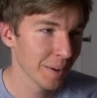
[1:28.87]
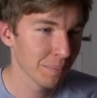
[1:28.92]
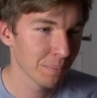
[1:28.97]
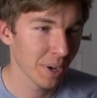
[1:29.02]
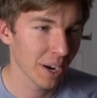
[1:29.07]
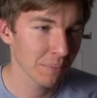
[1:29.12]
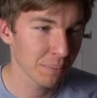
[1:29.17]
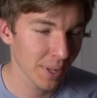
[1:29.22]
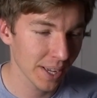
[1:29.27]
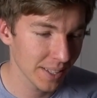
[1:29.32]

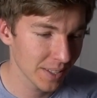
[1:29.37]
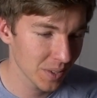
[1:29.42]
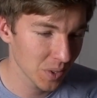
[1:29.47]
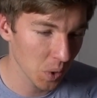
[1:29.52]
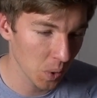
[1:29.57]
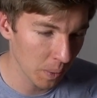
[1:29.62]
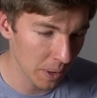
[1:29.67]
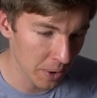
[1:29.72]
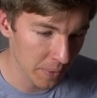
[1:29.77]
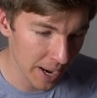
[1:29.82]
but I played
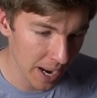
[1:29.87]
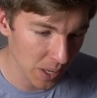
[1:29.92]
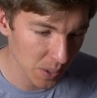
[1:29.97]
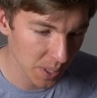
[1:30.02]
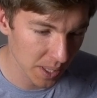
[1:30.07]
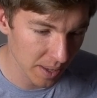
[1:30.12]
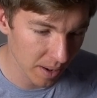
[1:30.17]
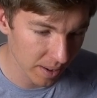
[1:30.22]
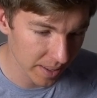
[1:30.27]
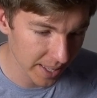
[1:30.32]
so many rounds
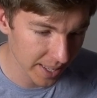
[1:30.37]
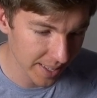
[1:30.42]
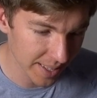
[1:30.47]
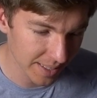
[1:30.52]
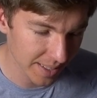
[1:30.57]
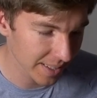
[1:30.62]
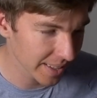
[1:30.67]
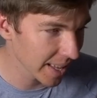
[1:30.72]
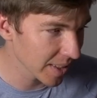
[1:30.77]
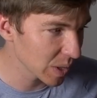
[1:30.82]
with all
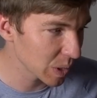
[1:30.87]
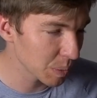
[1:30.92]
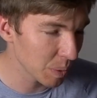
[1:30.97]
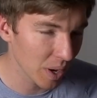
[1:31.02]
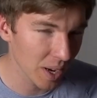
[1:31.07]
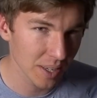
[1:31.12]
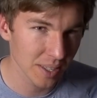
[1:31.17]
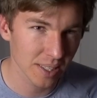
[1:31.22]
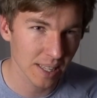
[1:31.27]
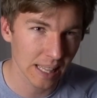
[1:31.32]
these that there's
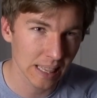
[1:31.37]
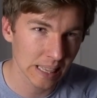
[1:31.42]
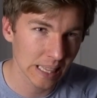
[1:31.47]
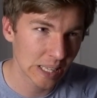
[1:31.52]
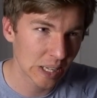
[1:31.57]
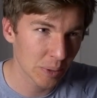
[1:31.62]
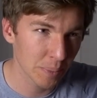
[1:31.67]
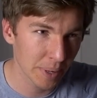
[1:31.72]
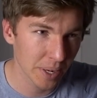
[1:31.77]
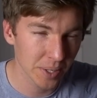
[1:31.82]
probably just a
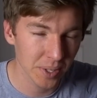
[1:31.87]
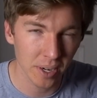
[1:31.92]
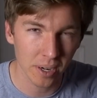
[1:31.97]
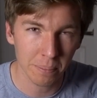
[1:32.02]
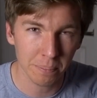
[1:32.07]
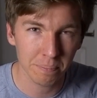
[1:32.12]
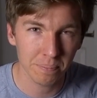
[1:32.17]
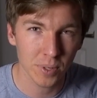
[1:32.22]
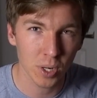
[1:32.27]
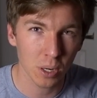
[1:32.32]
little bit of
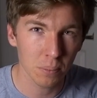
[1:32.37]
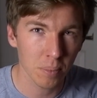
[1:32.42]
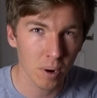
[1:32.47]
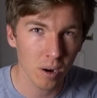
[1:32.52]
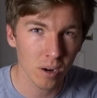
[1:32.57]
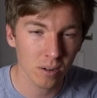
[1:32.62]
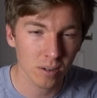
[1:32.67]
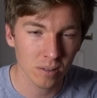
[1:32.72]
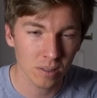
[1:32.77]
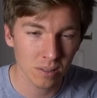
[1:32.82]
dirt
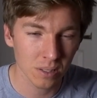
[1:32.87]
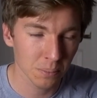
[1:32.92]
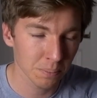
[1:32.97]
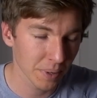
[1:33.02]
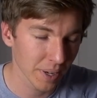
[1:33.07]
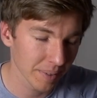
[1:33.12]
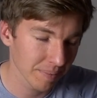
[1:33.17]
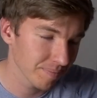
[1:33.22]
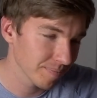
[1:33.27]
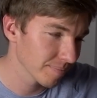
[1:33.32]
particles,
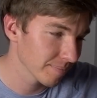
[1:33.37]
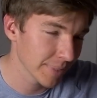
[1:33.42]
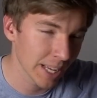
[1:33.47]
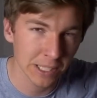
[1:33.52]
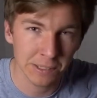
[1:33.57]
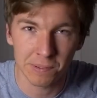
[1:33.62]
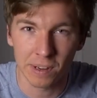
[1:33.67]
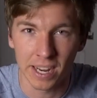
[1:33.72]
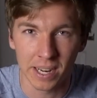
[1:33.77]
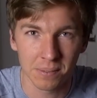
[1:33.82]
but
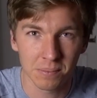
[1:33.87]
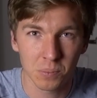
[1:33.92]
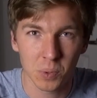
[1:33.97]
that's fine,